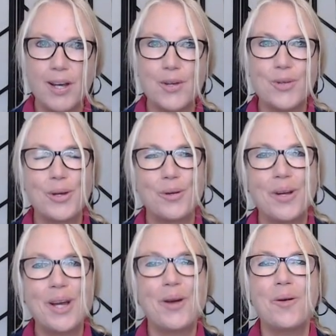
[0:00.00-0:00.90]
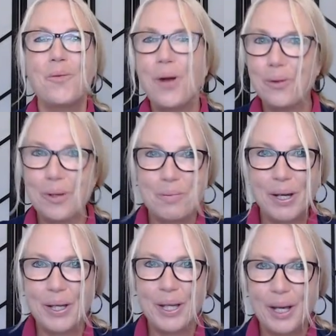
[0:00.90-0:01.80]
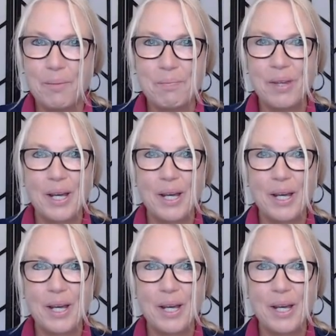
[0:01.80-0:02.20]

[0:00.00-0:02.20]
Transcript: So welcome again.